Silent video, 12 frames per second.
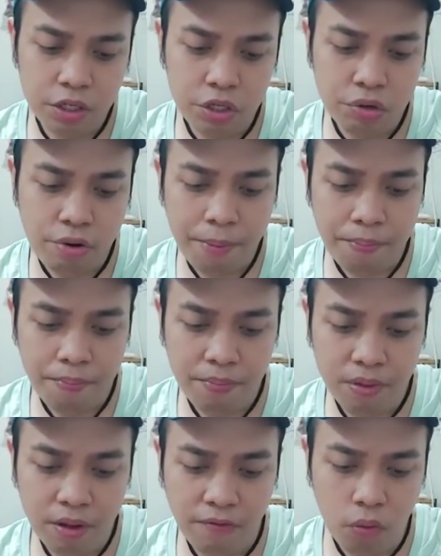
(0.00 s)
drip
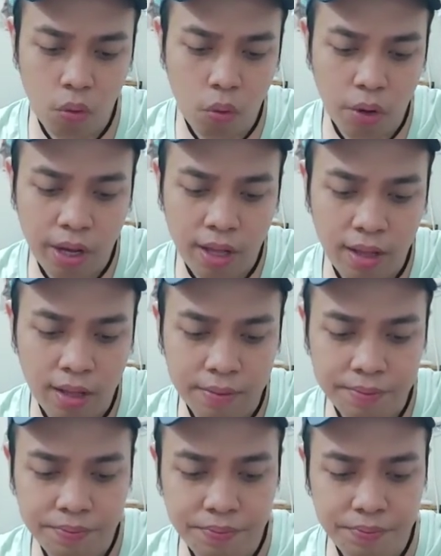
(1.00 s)
oil